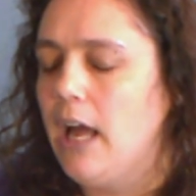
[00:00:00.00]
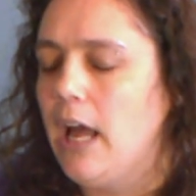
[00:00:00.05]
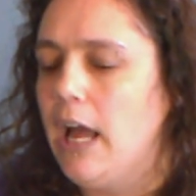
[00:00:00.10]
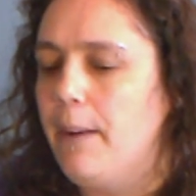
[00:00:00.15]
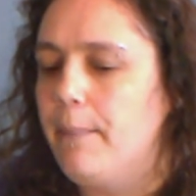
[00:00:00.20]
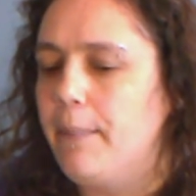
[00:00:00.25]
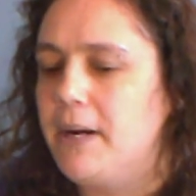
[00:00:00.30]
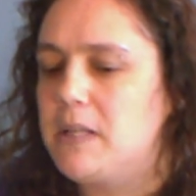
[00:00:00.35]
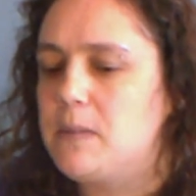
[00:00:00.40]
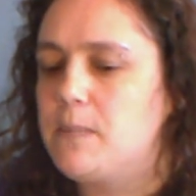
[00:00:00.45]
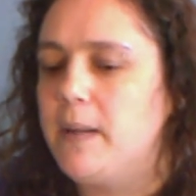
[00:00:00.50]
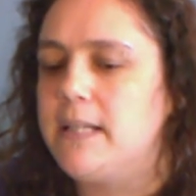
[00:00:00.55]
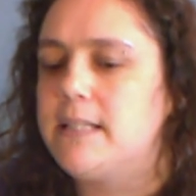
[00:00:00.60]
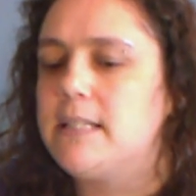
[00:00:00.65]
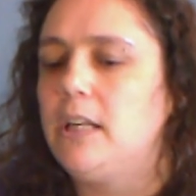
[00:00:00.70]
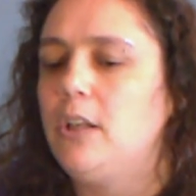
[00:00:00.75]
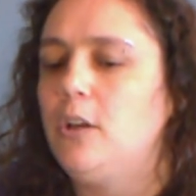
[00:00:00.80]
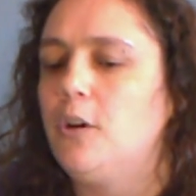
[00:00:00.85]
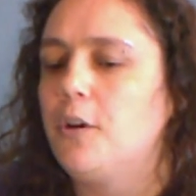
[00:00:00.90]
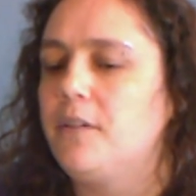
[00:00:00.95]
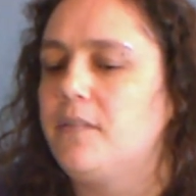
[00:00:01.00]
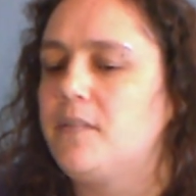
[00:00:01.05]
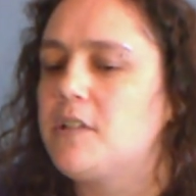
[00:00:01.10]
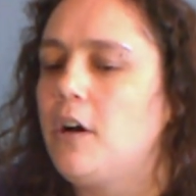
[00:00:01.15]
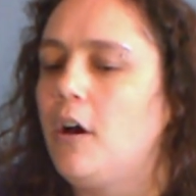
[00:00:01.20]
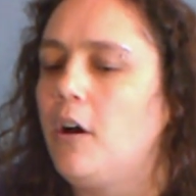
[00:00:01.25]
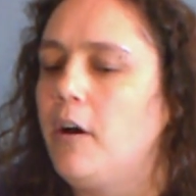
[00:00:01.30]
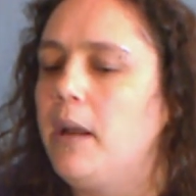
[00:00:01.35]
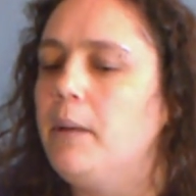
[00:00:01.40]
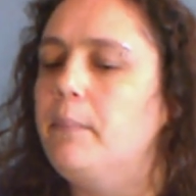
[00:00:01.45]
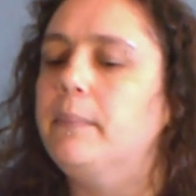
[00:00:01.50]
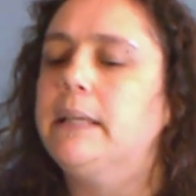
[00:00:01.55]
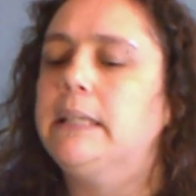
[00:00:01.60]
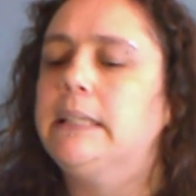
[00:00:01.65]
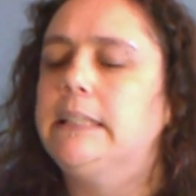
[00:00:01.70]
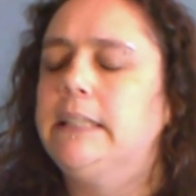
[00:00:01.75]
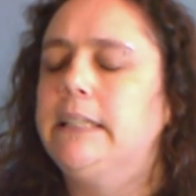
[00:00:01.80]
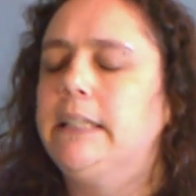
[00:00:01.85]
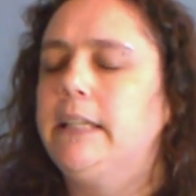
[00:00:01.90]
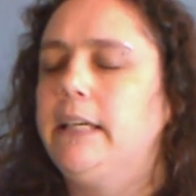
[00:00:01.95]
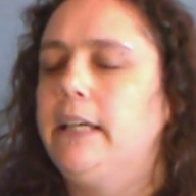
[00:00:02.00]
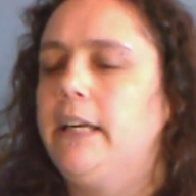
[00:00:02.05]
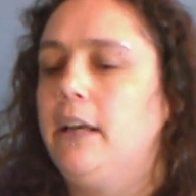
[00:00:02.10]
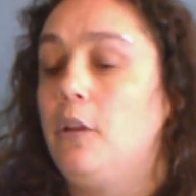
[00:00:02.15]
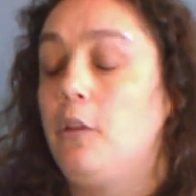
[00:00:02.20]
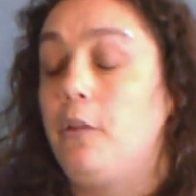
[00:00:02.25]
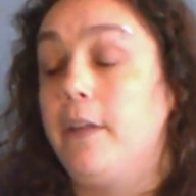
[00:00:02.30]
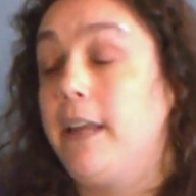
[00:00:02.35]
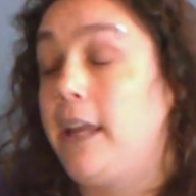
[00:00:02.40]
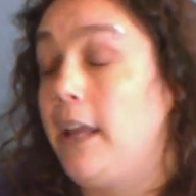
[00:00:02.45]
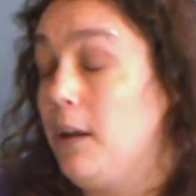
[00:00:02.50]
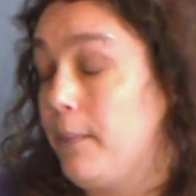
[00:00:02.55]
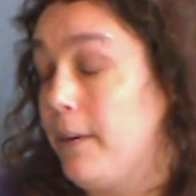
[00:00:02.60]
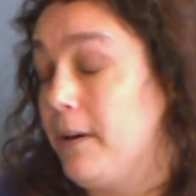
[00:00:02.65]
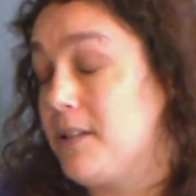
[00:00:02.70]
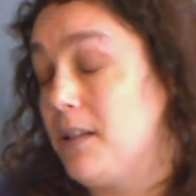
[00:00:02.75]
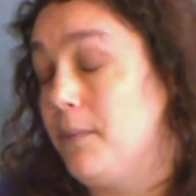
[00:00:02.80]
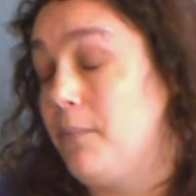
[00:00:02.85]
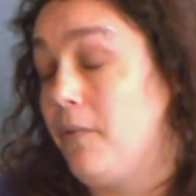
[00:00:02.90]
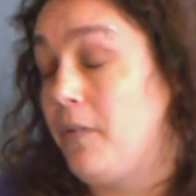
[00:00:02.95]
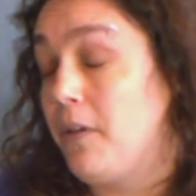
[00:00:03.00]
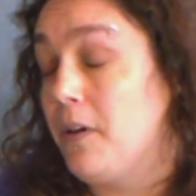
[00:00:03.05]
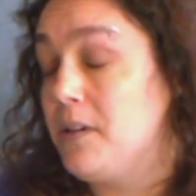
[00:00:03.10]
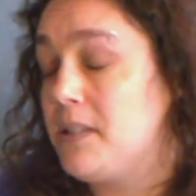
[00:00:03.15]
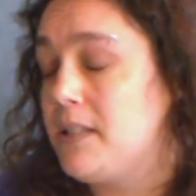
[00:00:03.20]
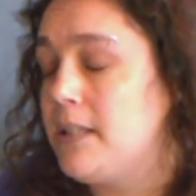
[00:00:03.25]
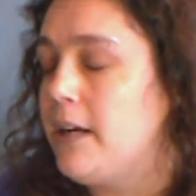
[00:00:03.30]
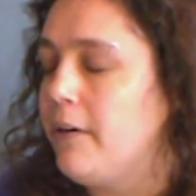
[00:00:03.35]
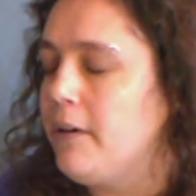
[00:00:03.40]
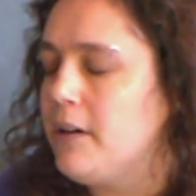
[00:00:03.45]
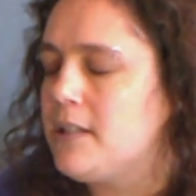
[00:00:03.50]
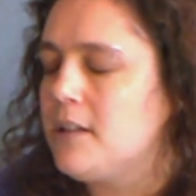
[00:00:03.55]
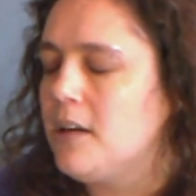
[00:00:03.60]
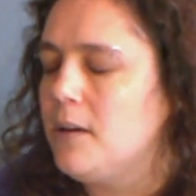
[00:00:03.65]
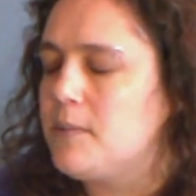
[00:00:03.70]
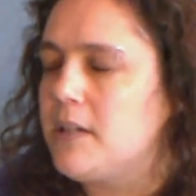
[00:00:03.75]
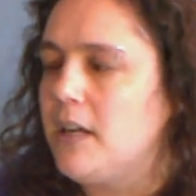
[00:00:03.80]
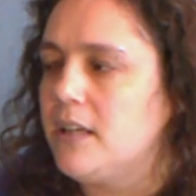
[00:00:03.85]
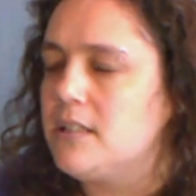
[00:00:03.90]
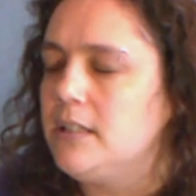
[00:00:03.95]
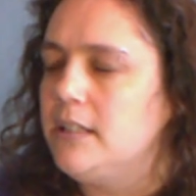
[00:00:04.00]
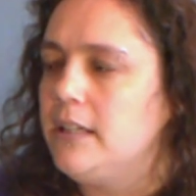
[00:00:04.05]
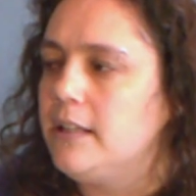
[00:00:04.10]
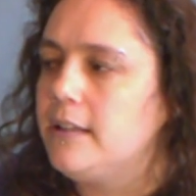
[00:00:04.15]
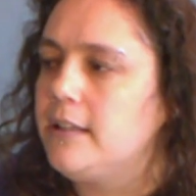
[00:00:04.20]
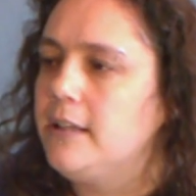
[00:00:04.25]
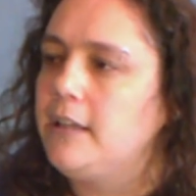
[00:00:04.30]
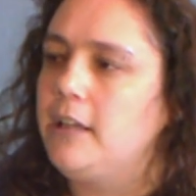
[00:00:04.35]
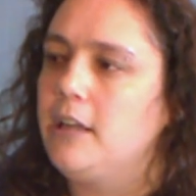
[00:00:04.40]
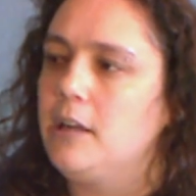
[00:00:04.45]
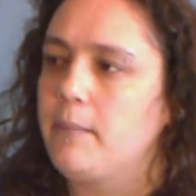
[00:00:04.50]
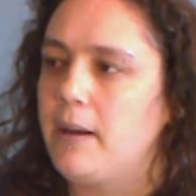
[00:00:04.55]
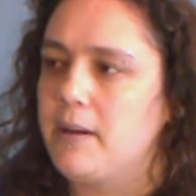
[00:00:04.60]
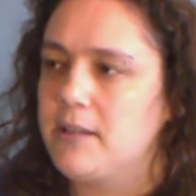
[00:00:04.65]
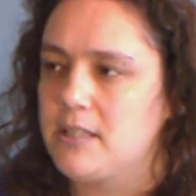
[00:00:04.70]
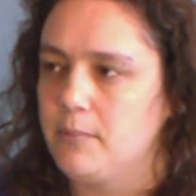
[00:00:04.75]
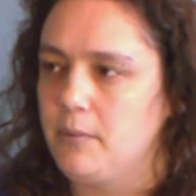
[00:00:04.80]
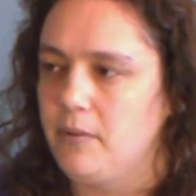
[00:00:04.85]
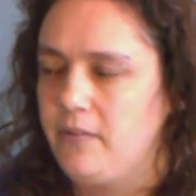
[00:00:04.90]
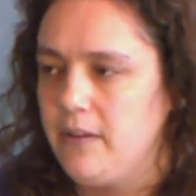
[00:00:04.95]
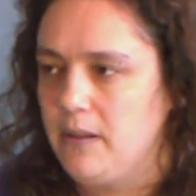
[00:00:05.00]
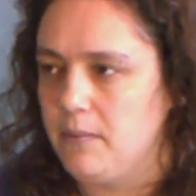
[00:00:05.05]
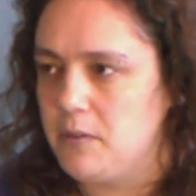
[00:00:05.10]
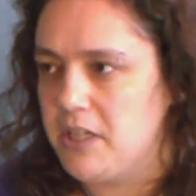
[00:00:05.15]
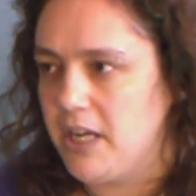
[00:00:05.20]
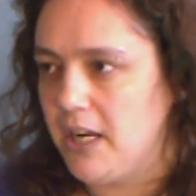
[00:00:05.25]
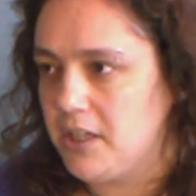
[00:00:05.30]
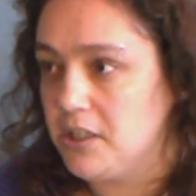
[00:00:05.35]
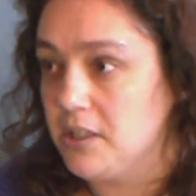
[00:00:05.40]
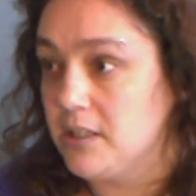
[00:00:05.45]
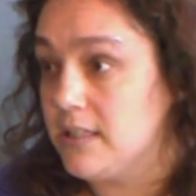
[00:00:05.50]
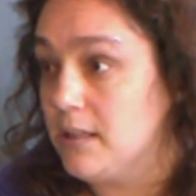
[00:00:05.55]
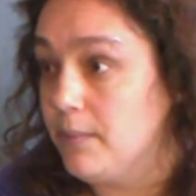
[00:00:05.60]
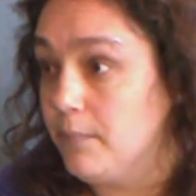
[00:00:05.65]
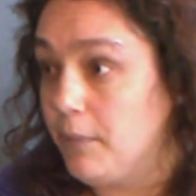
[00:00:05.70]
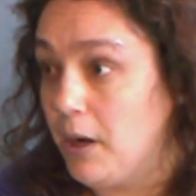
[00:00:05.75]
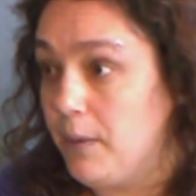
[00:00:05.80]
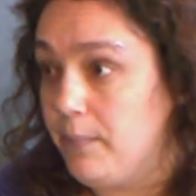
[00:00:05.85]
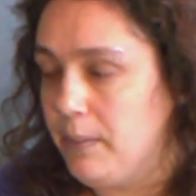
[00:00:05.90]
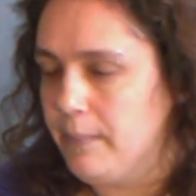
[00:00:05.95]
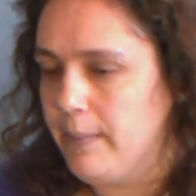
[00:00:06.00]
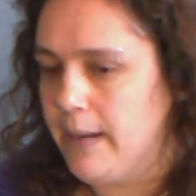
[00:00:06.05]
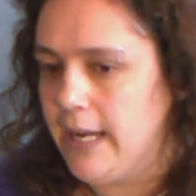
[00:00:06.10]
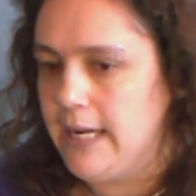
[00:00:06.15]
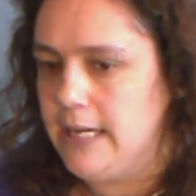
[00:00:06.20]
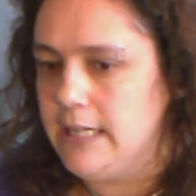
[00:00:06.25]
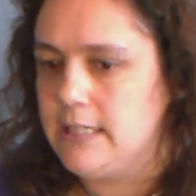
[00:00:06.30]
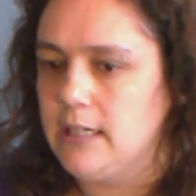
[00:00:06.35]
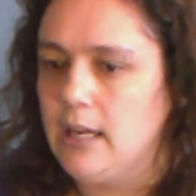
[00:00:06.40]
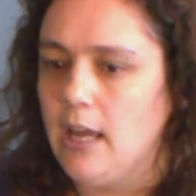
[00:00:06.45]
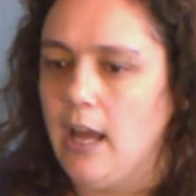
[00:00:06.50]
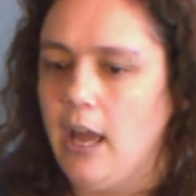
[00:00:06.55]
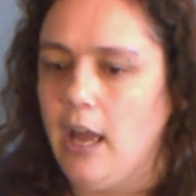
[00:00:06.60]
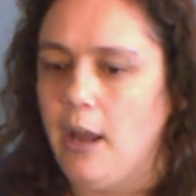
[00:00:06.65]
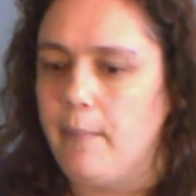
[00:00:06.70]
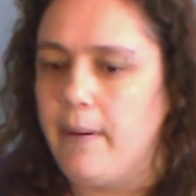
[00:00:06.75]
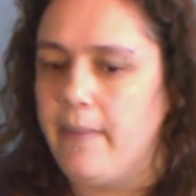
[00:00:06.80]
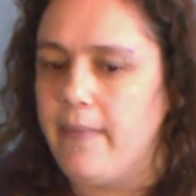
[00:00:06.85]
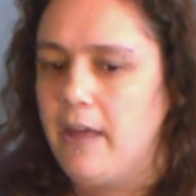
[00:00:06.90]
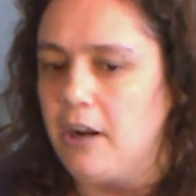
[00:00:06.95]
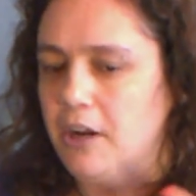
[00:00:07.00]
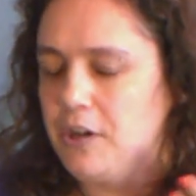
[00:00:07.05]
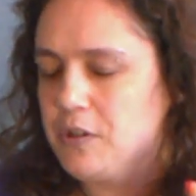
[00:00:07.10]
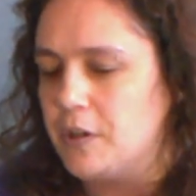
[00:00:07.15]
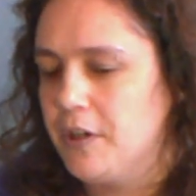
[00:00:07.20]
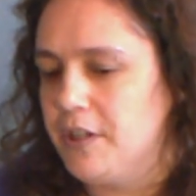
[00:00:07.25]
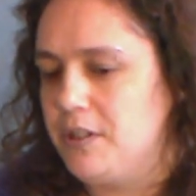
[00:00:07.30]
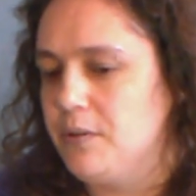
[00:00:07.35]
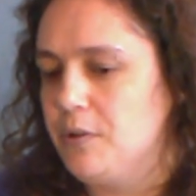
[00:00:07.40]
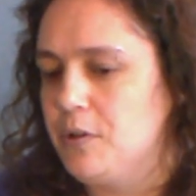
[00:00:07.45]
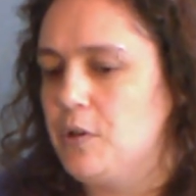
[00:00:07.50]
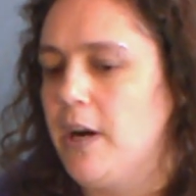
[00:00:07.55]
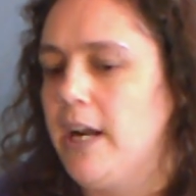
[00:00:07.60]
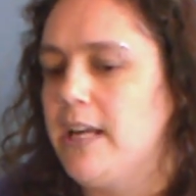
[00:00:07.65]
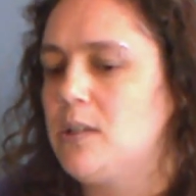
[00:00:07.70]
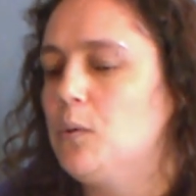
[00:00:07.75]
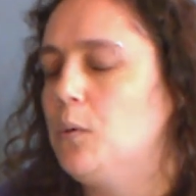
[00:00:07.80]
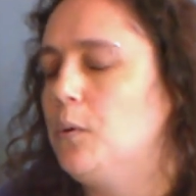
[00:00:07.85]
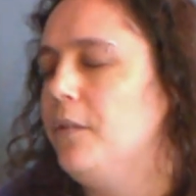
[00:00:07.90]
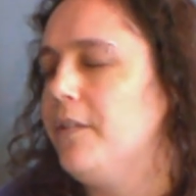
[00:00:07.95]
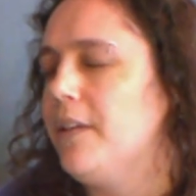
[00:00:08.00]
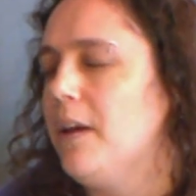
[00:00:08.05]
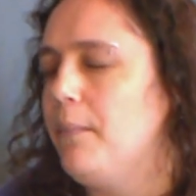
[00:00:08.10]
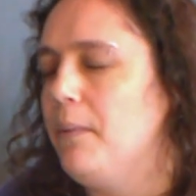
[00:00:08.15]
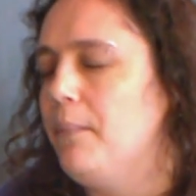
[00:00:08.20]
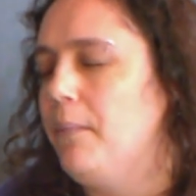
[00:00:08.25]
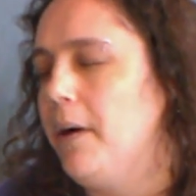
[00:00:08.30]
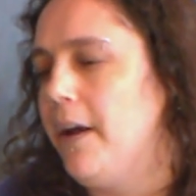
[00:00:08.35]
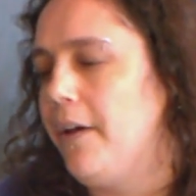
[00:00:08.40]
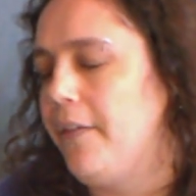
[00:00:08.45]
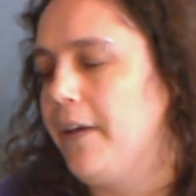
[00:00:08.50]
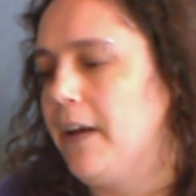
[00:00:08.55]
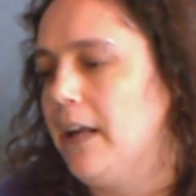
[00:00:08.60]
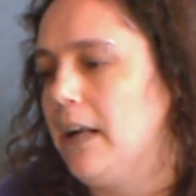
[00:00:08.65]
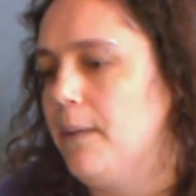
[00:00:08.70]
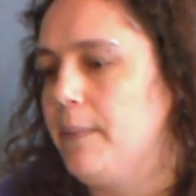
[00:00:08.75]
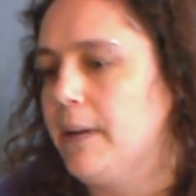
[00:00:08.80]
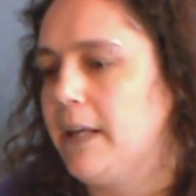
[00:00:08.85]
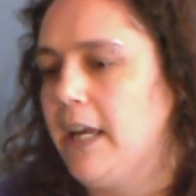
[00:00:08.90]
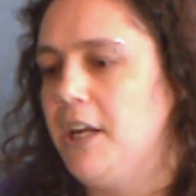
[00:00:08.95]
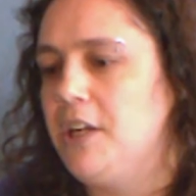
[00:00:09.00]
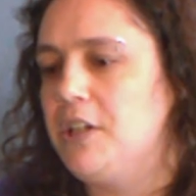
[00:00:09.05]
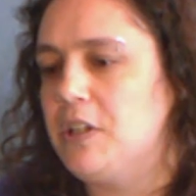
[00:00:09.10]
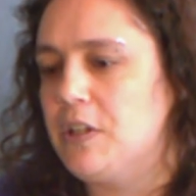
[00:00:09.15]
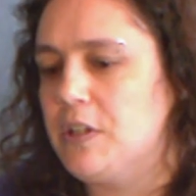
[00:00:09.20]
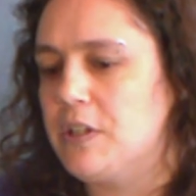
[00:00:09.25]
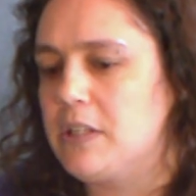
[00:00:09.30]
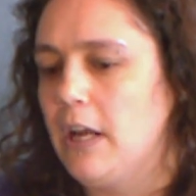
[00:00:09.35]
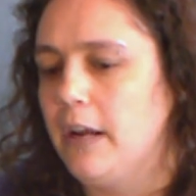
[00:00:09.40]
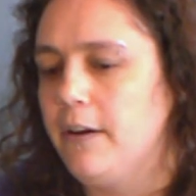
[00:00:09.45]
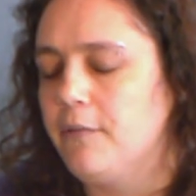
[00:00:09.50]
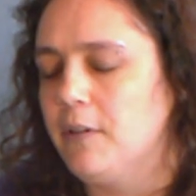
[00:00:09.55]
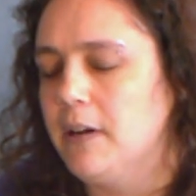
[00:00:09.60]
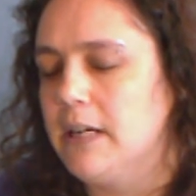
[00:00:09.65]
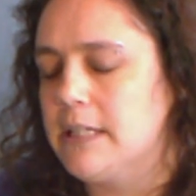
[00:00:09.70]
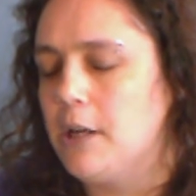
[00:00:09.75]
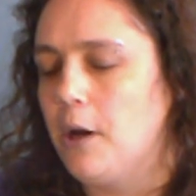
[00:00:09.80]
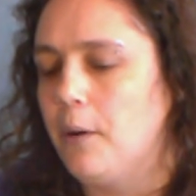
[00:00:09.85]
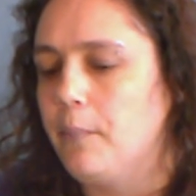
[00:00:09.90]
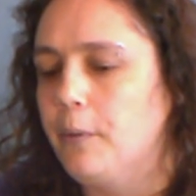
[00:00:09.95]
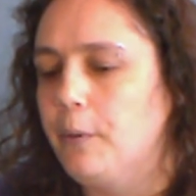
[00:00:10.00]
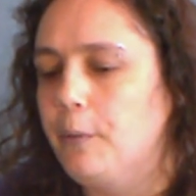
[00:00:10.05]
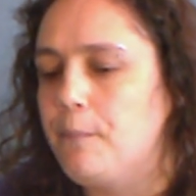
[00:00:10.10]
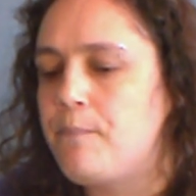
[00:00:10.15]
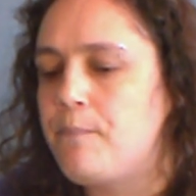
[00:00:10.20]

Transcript: I spent a lot of time thinking about some of those stereotypes, actually, and thinking about some of the objections that might be made, and then I tried to address all of them in my ethical application. So, for example,